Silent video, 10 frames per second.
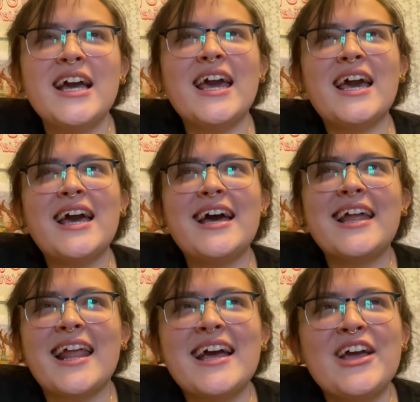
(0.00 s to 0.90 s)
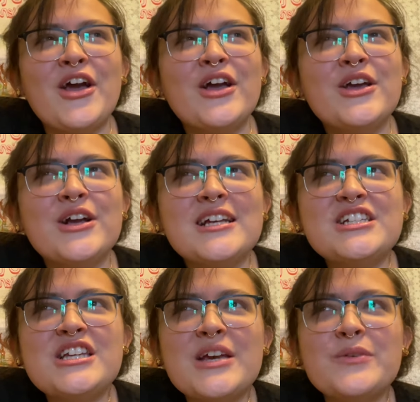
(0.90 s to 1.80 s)
And
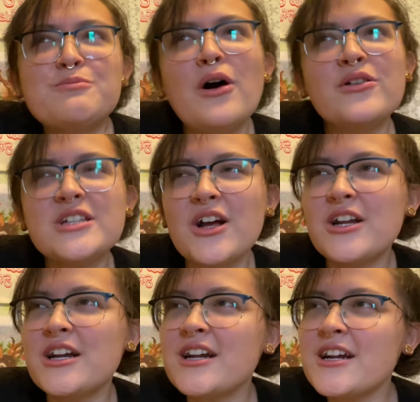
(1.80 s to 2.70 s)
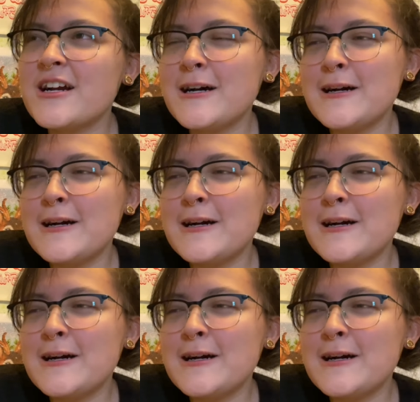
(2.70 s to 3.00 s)
she was posting on her